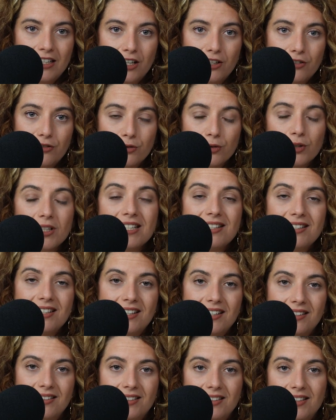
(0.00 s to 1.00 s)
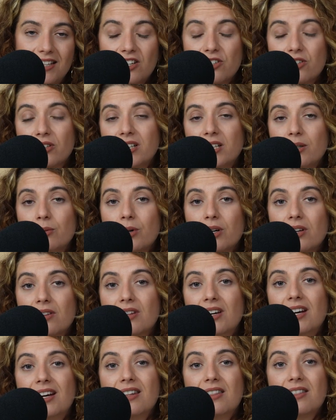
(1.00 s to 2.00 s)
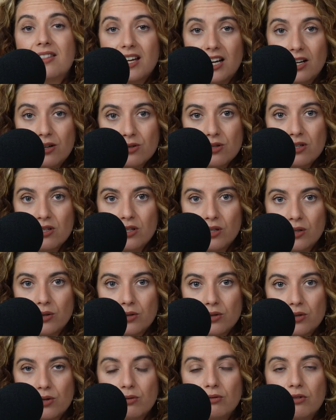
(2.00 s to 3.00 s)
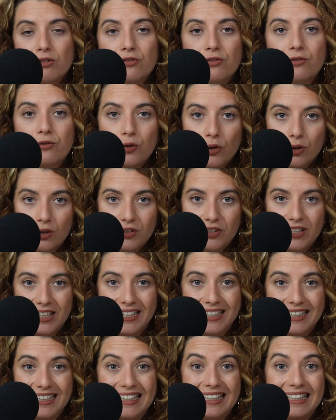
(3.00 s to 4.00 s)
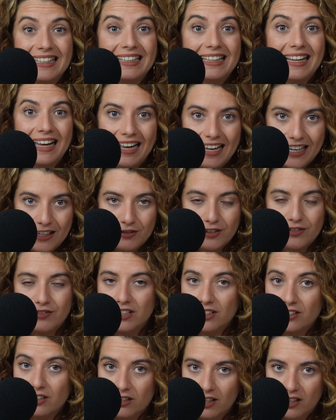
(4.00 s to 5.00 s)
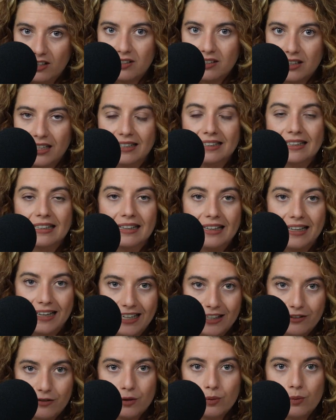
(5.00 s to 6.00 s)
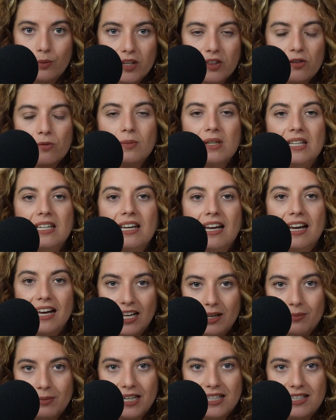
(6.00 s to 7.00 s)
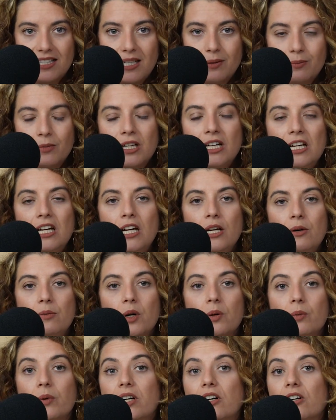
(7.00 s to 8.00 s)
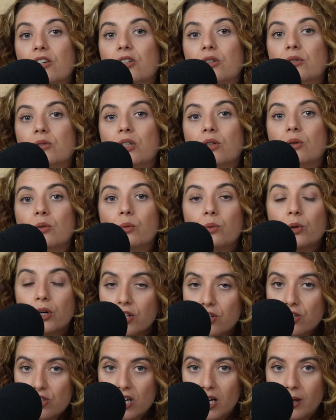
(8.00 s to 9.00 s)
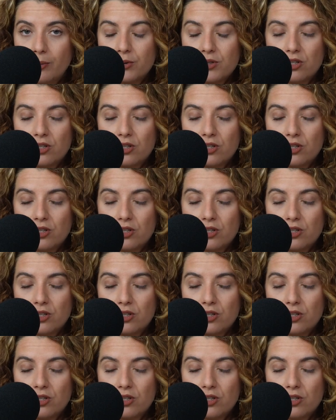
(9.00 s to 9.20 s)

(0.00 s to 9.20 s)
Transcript: a free ticket that's actually worth €1,000 to a full day live event, not online, live with me and my team, where we are going to a workshop.